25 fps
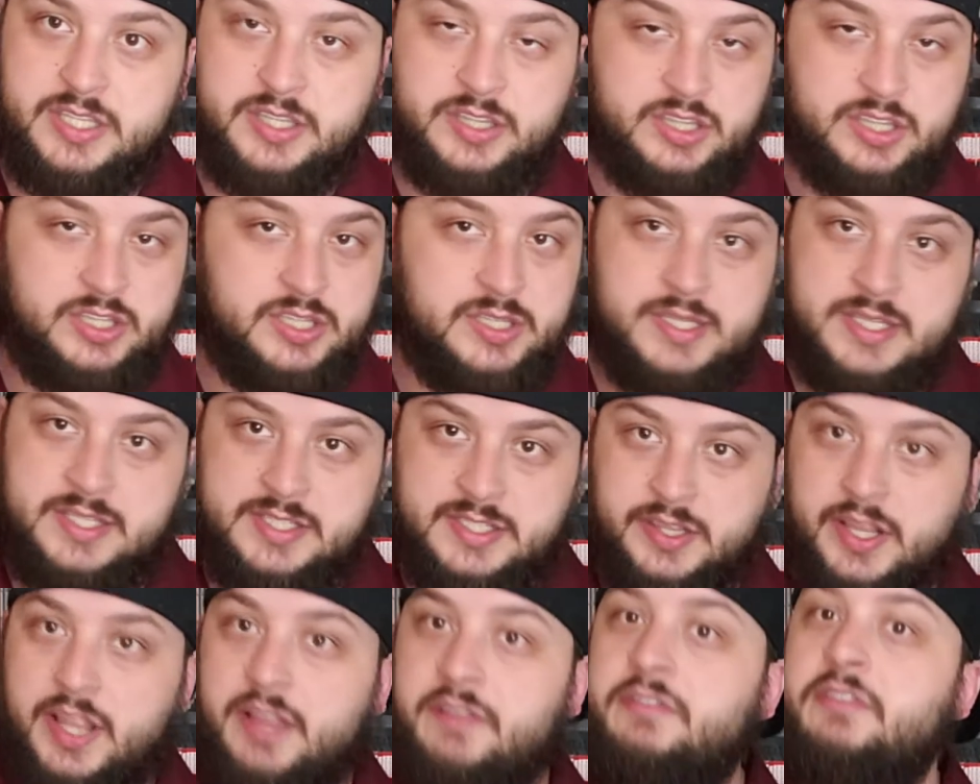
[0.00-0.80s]
this
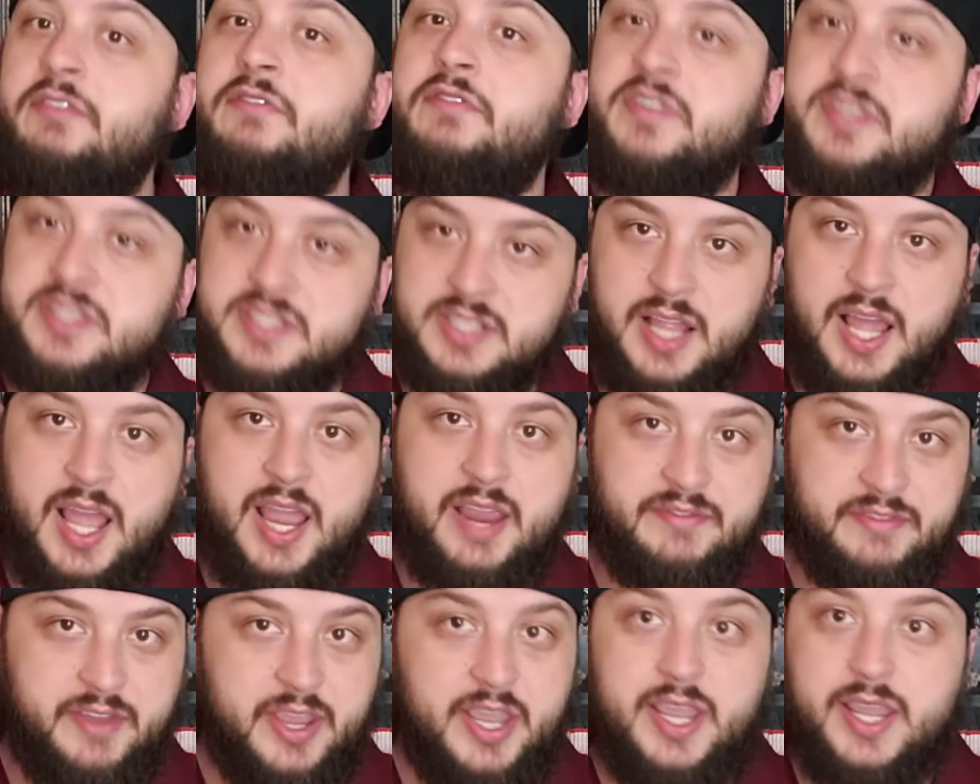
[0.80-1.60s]
love of his
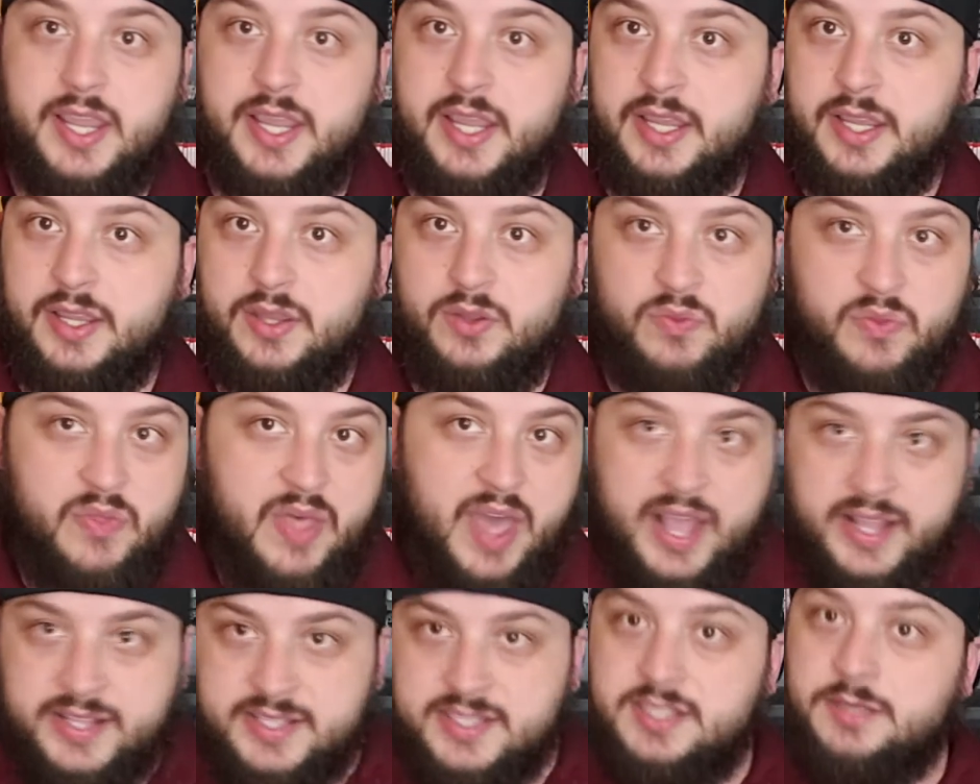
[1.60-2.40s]
life,
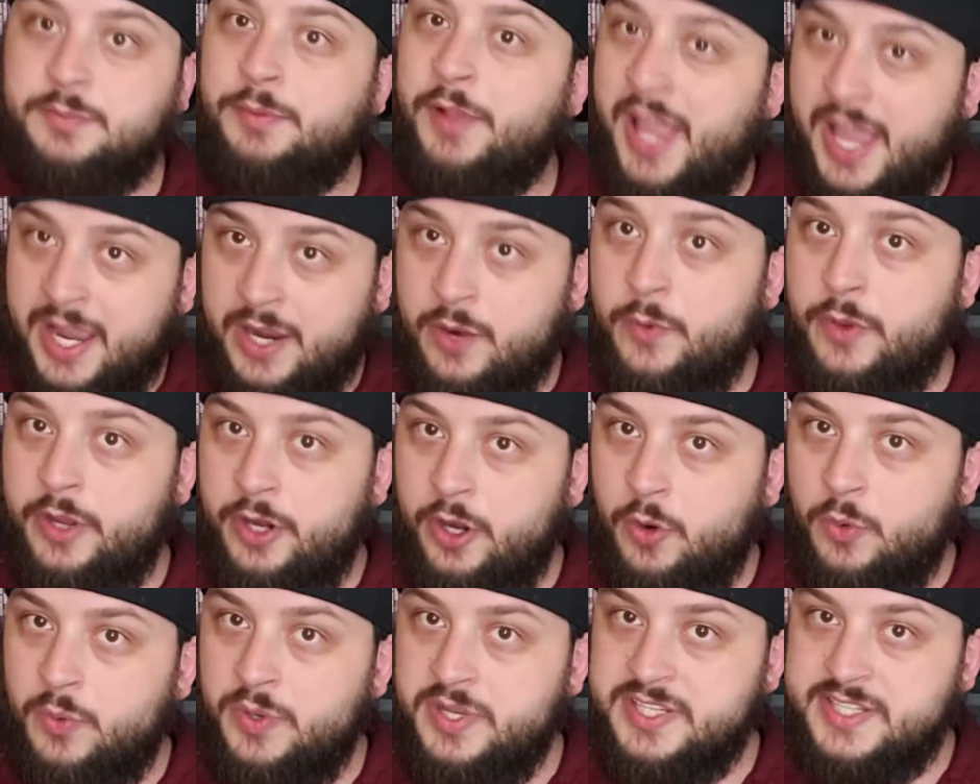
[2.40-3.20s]
that's the Black
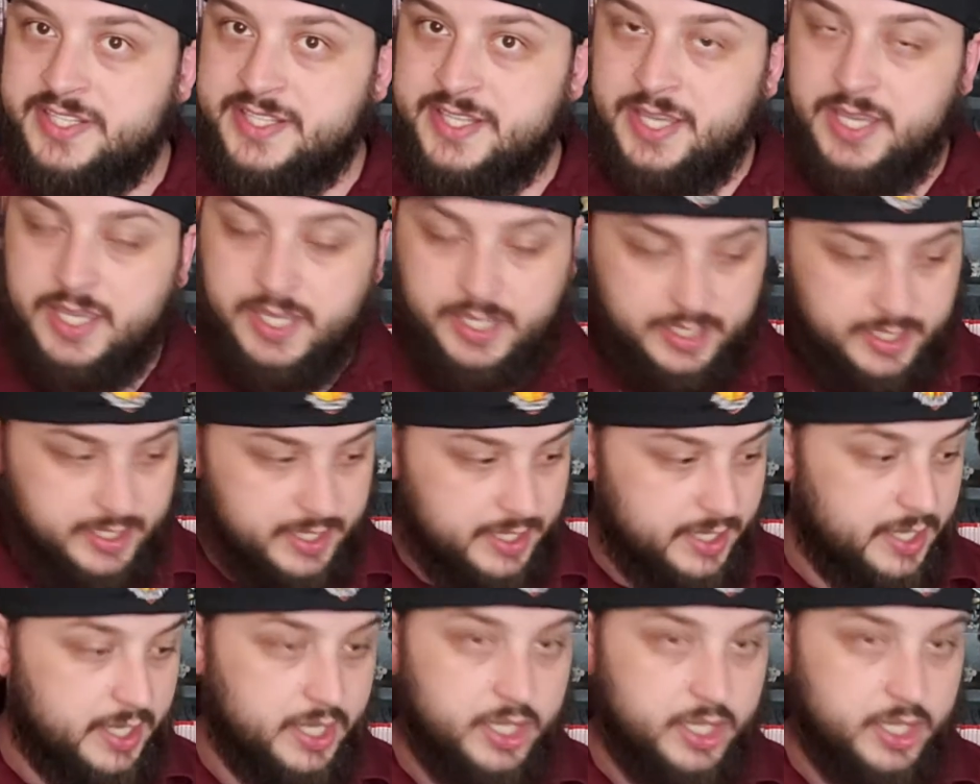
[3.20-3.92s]
Widow we see.